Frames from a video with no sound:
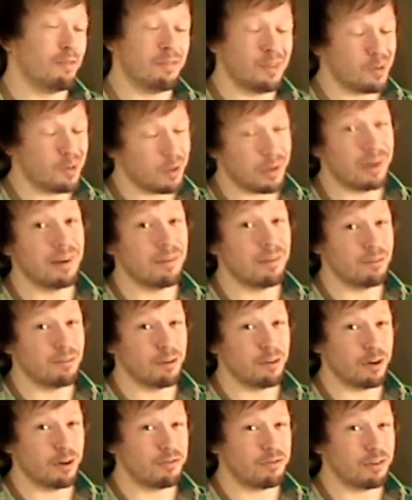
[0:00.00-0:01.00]
very,
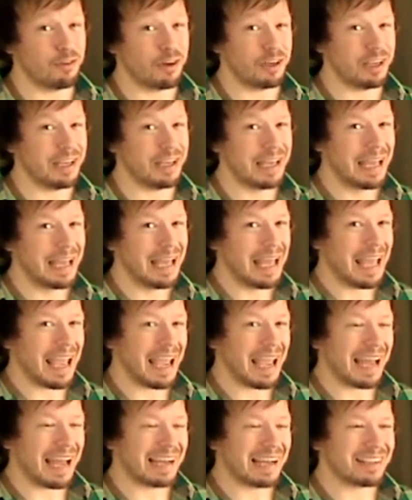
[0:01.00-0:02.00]
very funny,
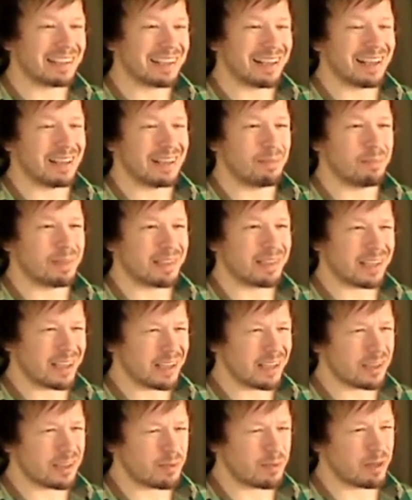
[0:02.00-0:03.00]
and
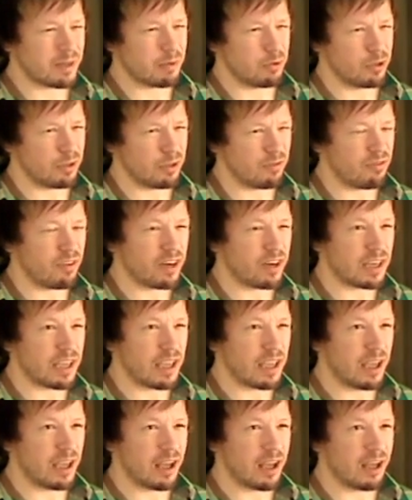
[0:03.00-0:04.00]
besides being really
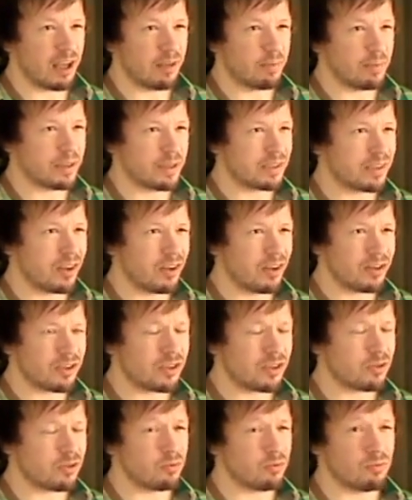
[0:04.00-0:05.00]
funny, it's
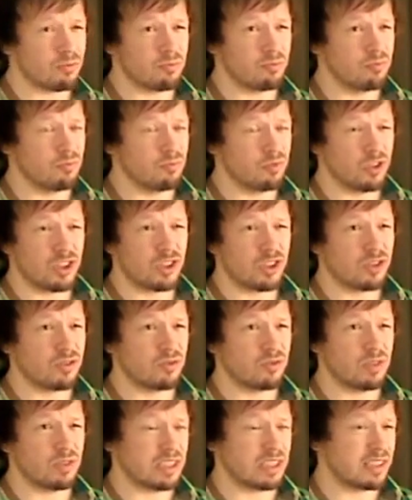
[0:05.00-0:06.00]
also just,
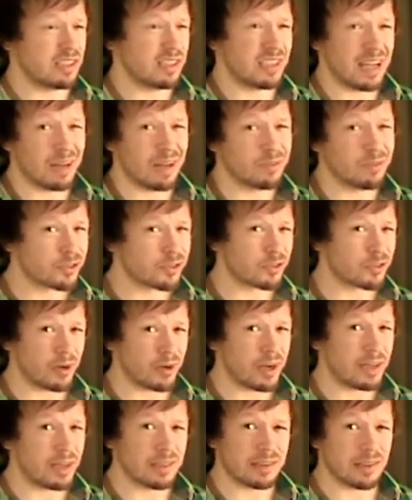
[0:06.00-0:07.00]
it sounds
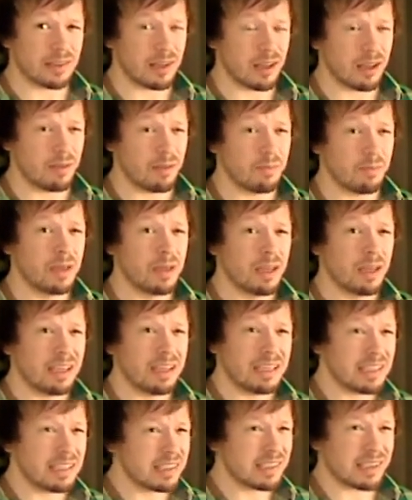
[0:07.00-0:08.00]
great.
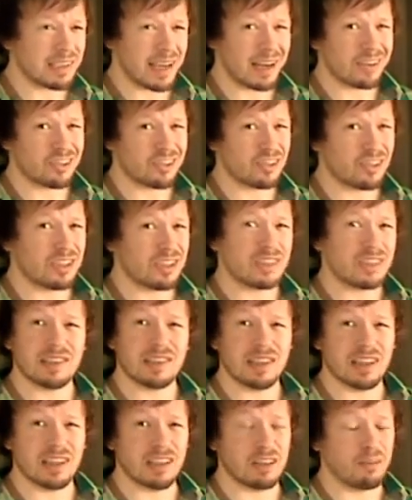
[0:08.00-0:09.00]
He's actually
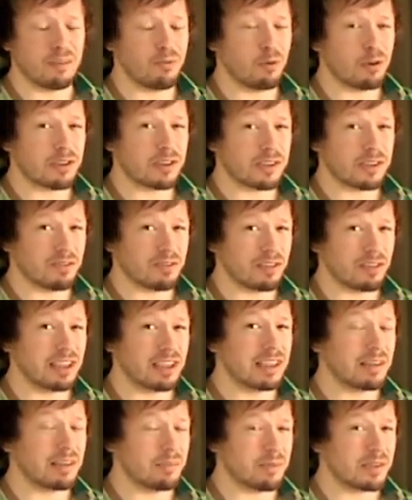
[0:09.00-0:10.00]
singing the voice of
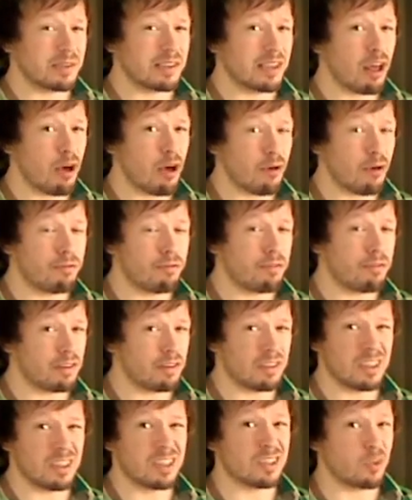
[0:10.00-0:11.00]
Link himself,
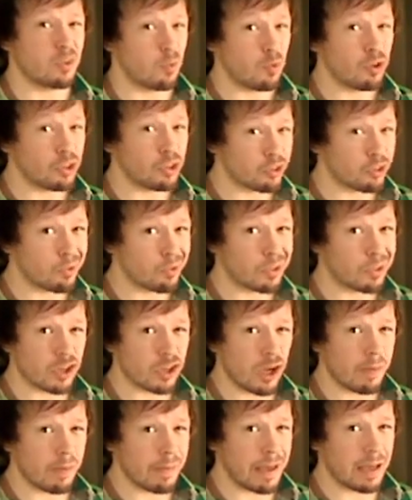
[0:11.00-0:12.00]
and he does a really great
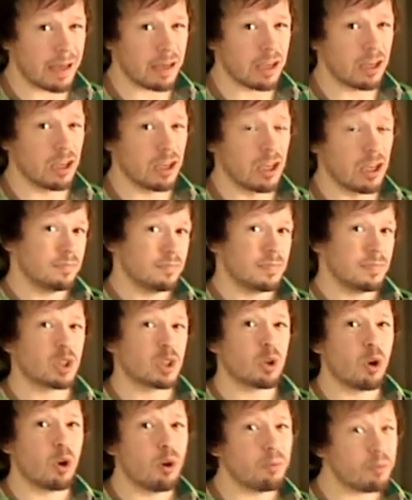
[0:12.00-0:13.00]
job at it.
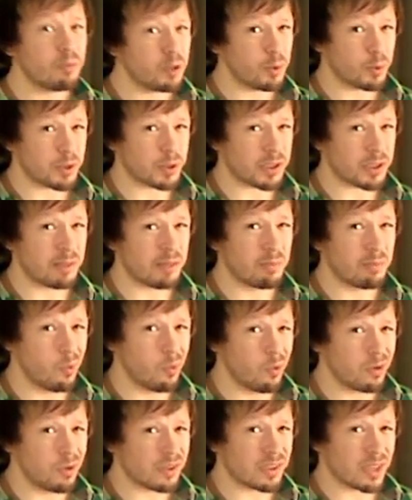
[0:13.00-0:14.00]
So hopefully we'll see
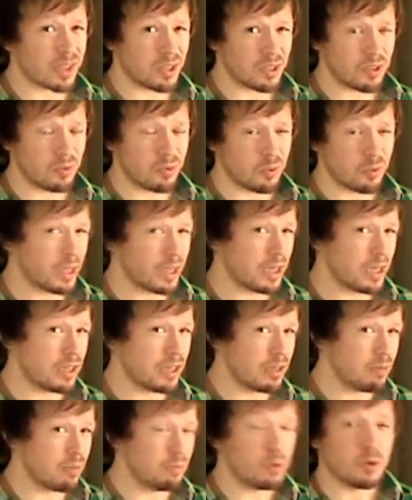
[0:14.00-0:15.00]
more
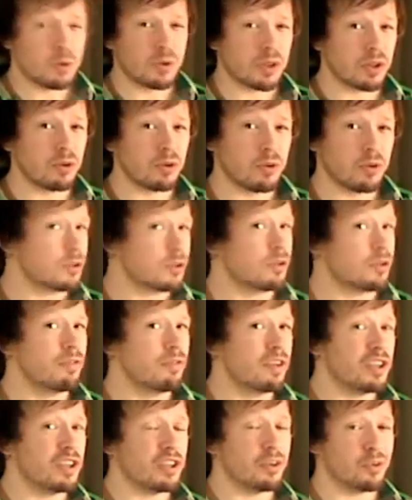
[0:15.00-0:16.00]
Zelda-related musicals or
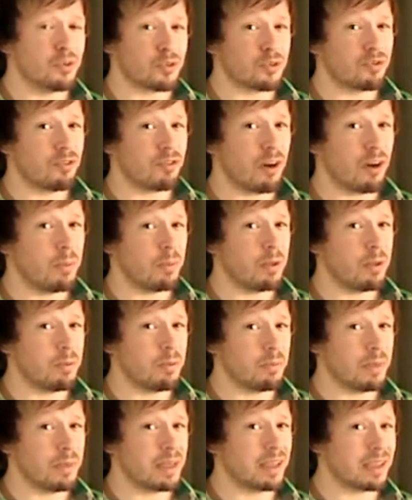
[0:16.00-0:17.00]
videos from
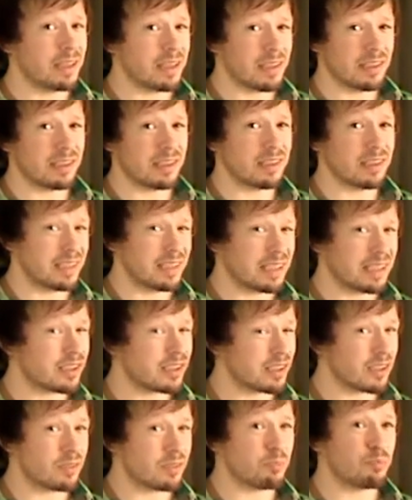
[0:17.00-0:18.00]
him, because
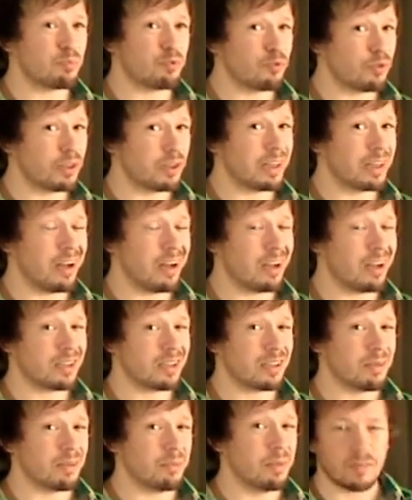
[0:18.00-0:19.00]
this is pretty
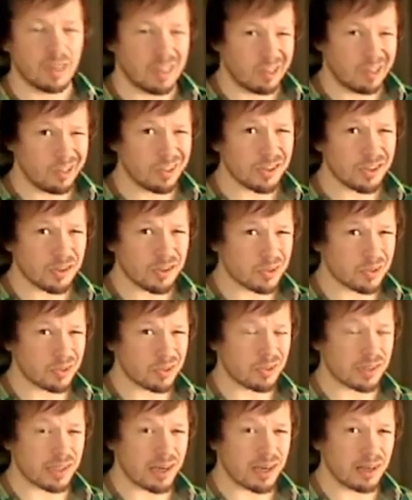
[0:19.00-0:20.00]
awesome. It also
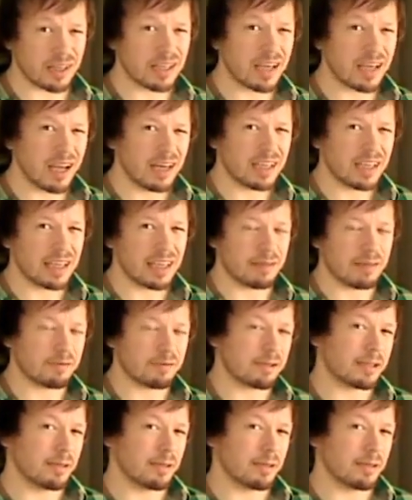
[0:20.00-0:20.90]
turns out he kind of gained